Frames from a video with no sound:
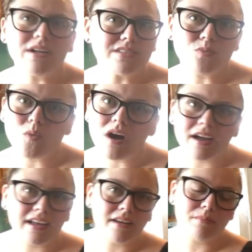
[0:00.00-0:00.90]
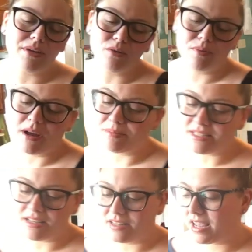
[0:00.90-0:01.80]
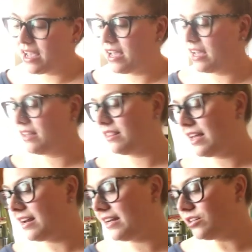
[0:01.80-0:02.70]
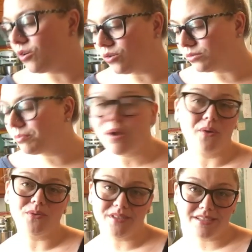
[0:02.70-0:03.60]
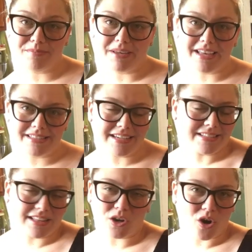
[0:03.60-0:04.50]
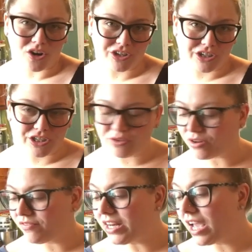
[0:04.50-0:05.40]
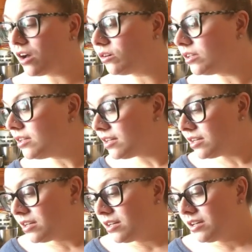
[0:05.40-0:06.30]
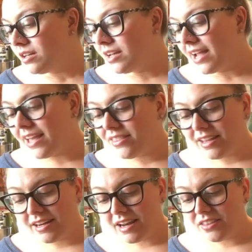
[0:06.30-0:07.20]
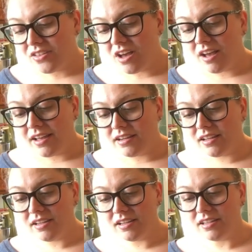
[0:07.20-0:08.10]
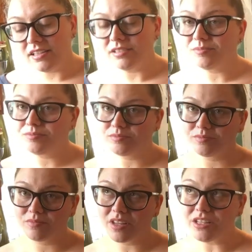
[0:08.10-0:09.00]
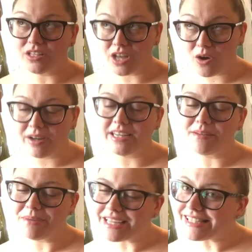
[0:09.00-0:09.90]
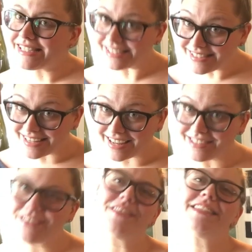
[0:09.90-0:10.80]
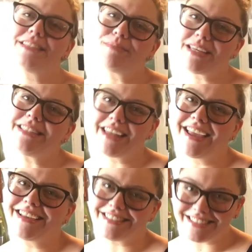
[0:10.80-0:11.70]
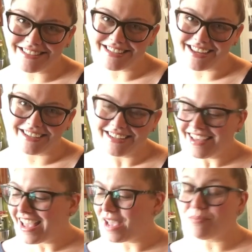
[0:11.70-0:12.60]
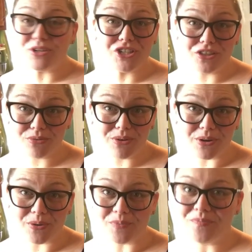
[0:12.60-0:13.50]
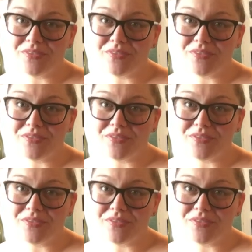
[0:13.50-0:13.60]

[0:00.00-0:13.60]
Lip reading: What's one meal prep Sunday that I don't post? Because it is a little harder to do it on video. And then I thought, no, I need to be consistent. So this is me staying consistent and pushing through.